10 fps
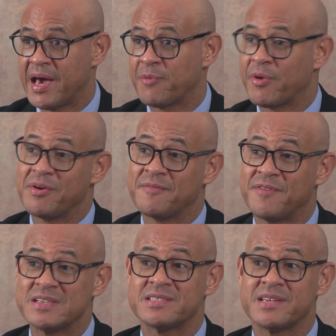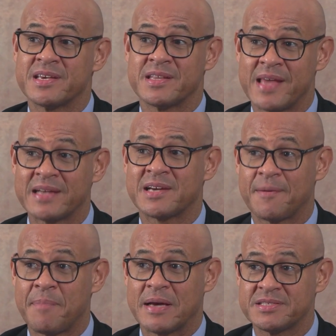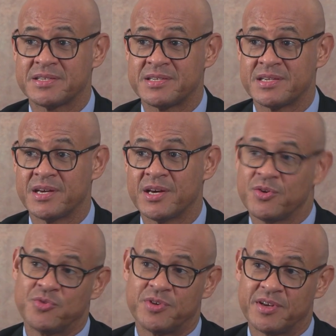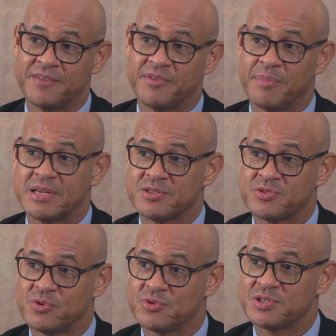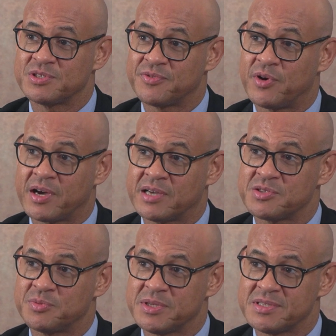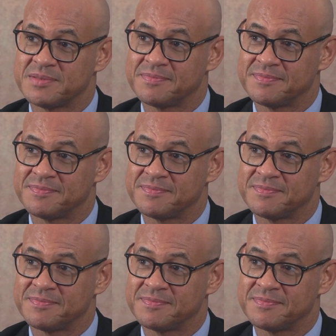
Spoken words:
and we're investing in that capacity to deliver better solutions for our customers.